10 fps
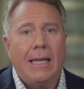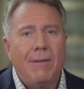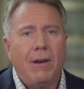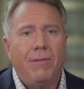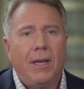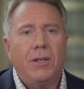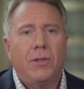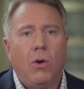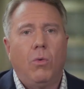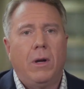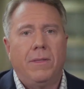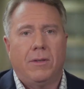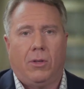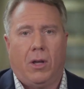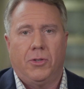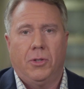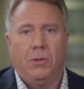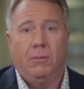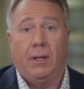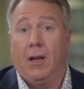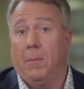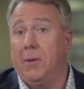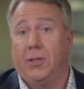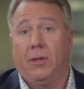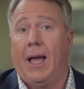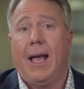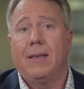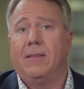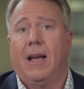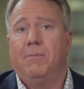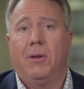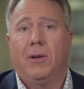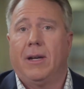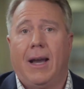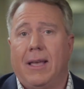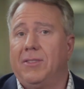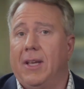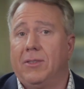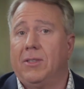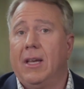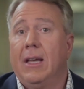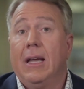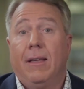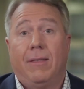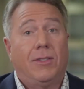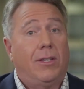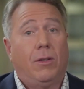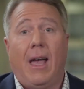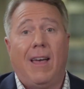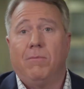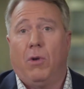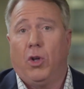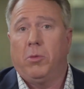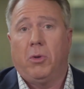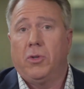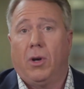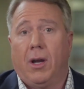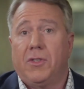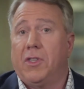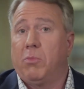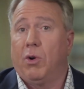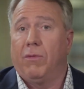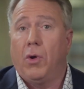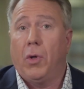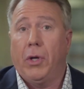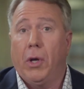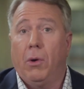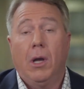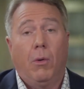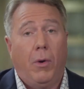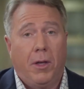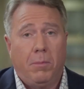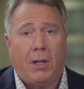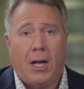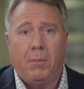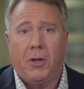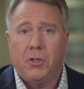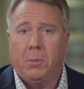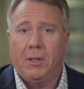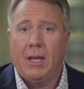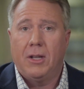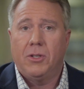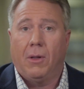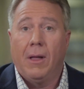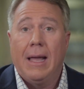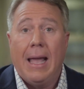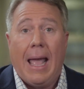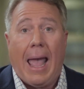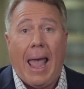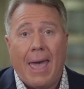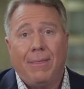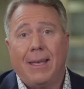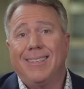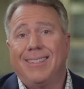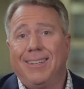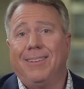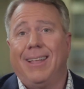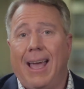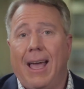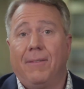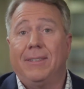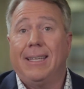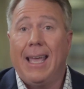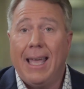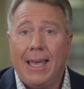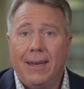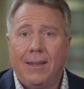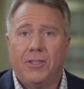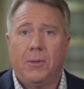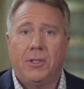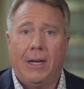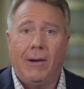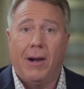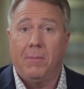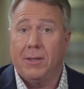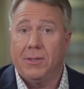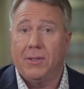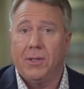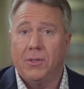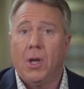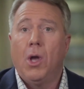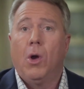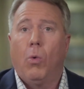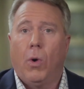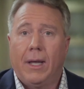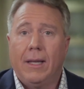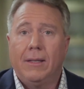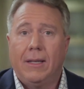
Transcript: even if they don't win this lawsuit, the company still has $9 billion in assets. They still have multiple drugs in their portfolio with blockbuster potential, and they still have 10 subsidiary businesses working